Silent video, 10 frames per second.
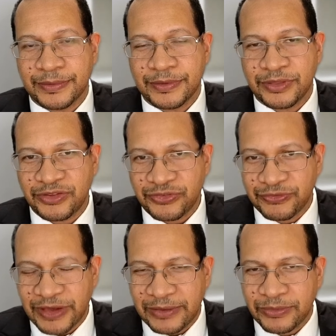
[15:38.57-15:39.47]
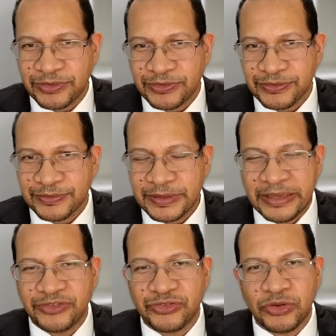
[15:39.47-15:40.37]
this virus
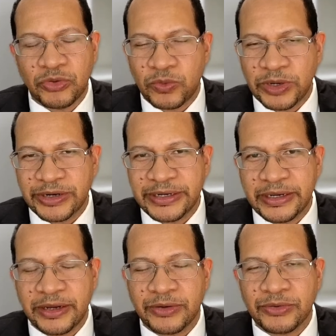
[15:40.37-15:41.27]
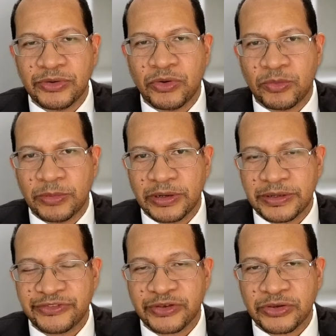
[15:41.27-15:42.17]
is nowhere near normal.
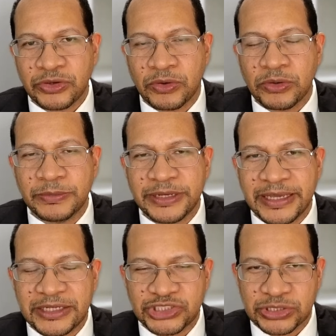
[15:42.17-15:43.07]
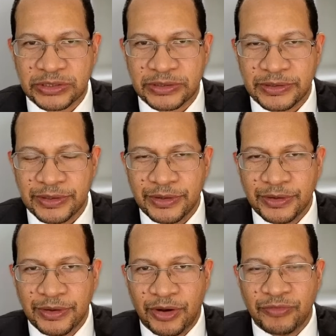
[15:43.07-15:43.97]
It's a culmination
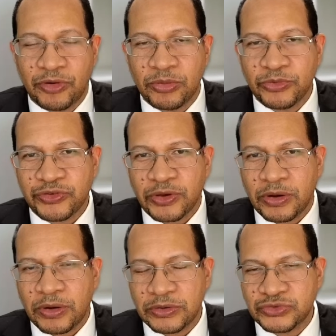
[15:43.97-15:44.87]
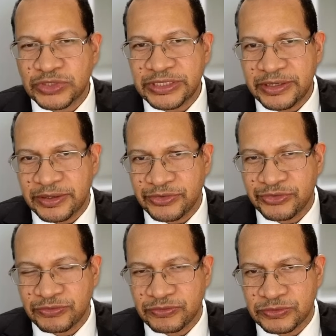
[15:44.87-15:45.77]
of almost 100 years
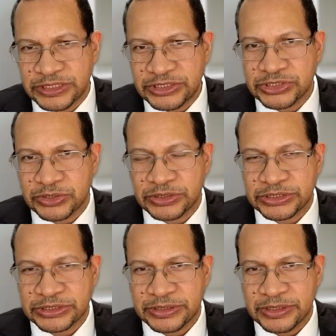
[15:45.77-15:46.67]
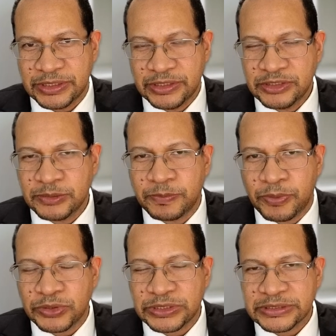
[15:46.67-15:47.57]
of research to
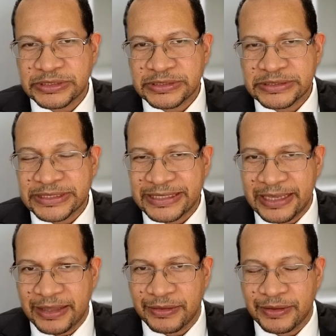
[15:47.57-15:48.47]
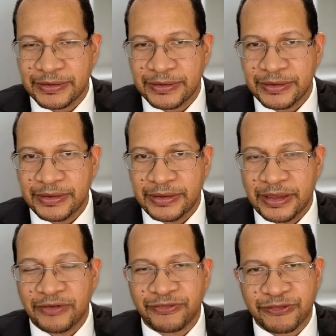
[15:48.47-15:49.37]
put together
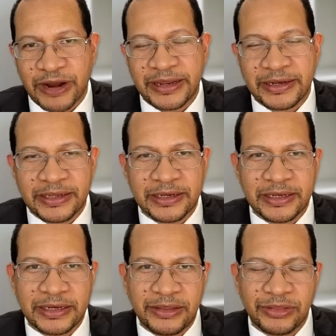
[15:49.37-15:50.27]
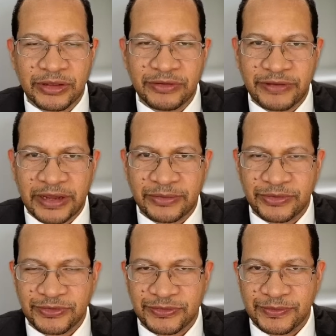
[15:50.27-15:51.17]
a frighteningly lethal
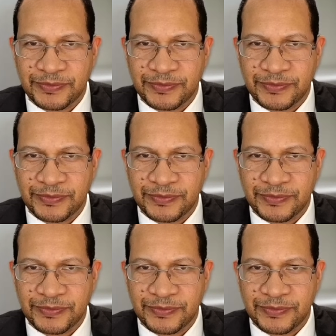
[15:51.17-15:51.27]
virus.